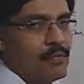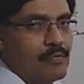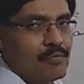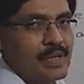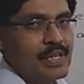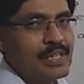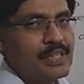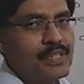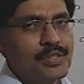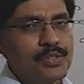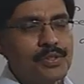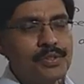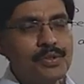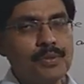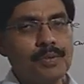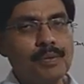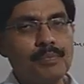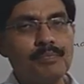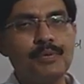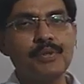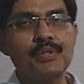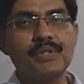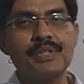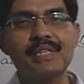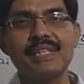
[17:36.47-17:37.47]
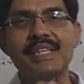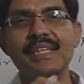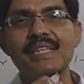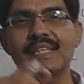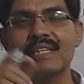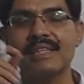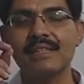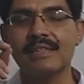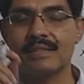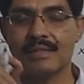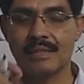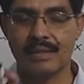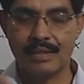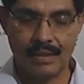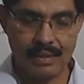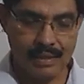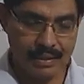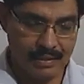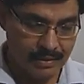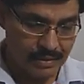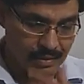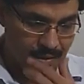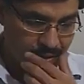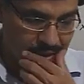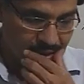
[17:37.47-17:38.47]
When you put tick and
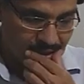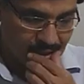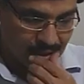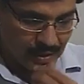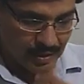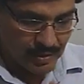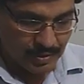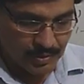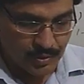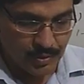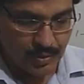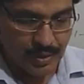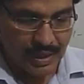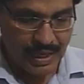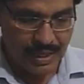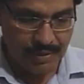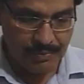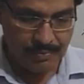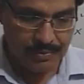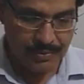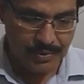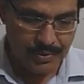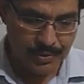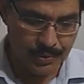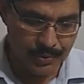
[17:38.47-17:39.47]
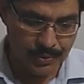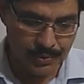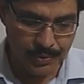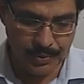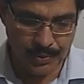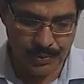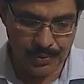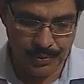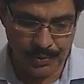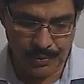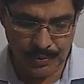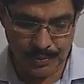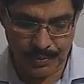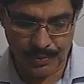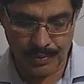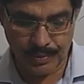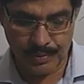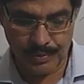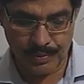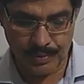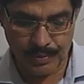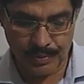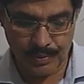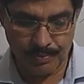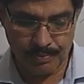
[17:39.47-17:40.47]
cross, you have
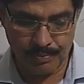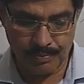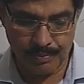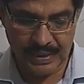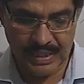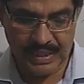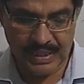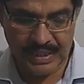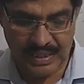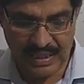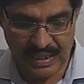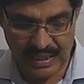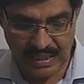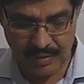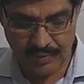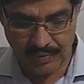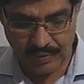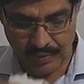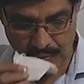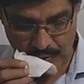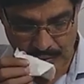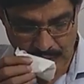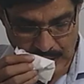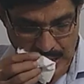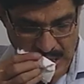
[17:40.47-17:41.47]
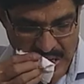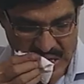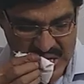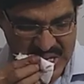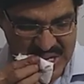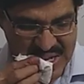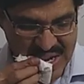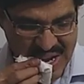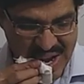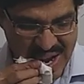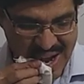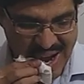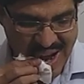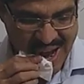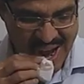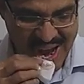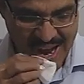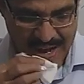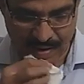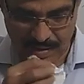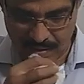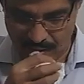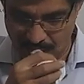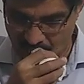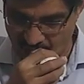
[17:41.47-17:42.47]
to be careful
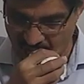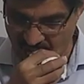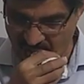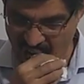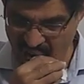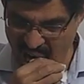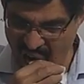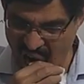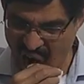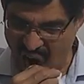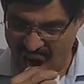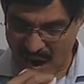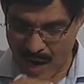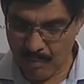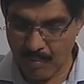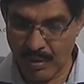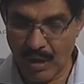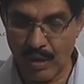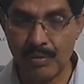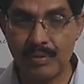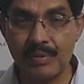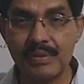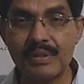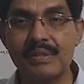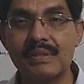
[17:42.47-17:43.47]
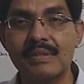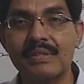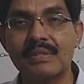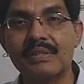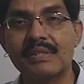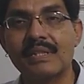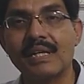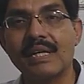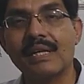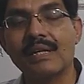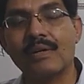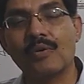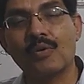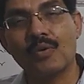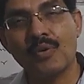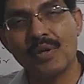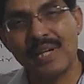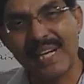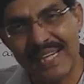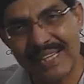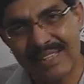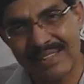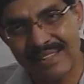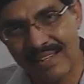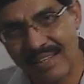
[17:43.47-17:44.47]
about the
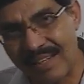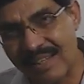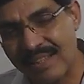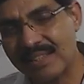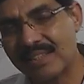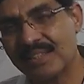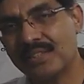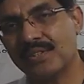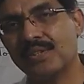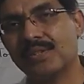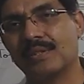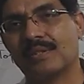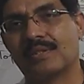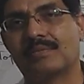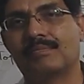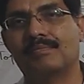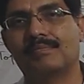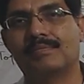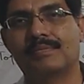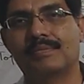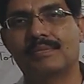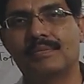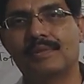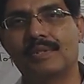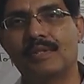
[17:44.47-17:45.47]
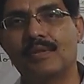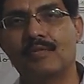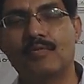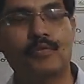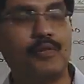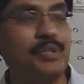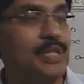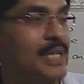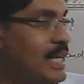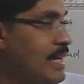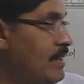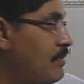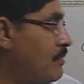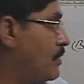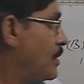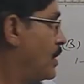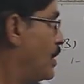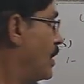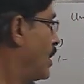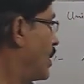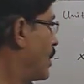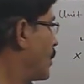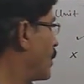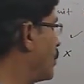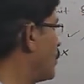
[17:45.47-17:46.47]
correct answer. If we
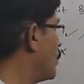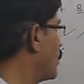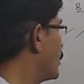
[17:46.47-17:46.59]
have